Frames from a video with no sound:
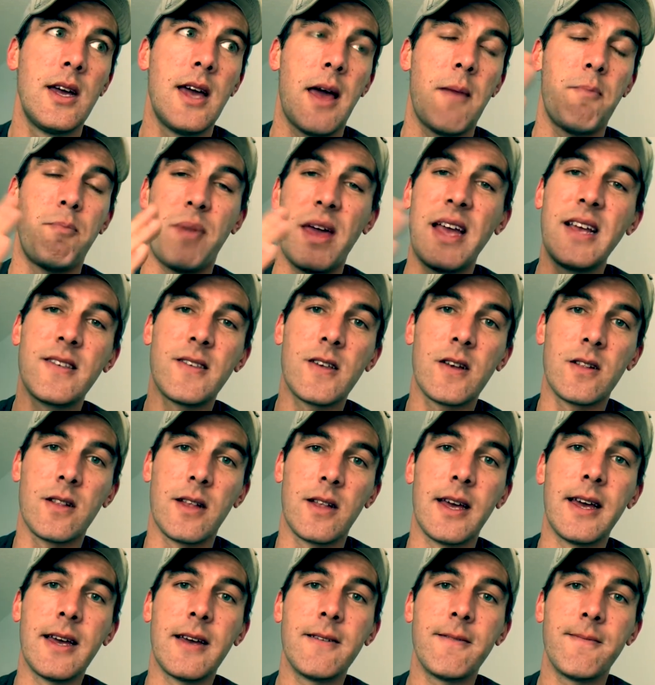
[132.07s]
And
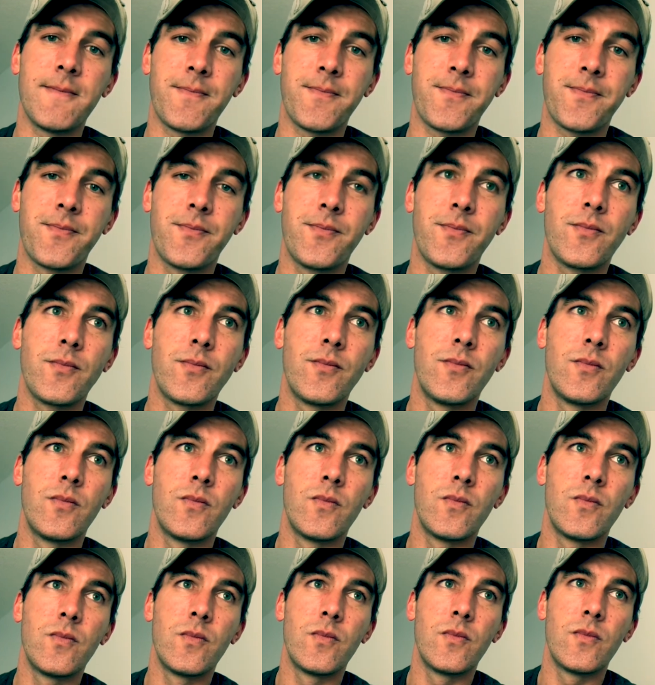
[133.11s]
basically,
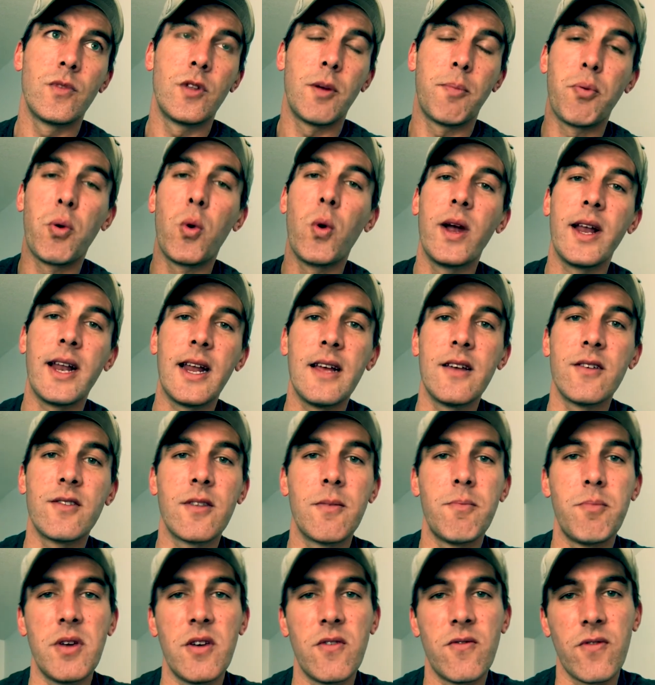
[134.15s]
the point is to
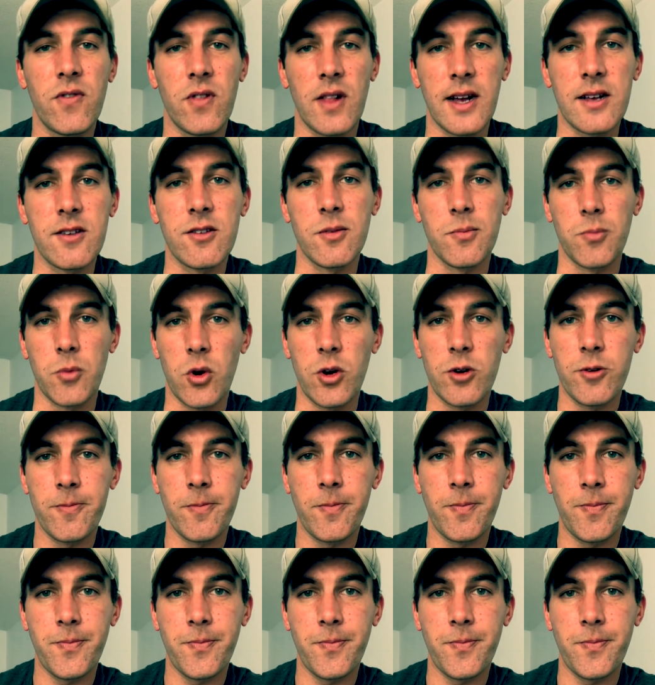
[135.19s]
be flexible.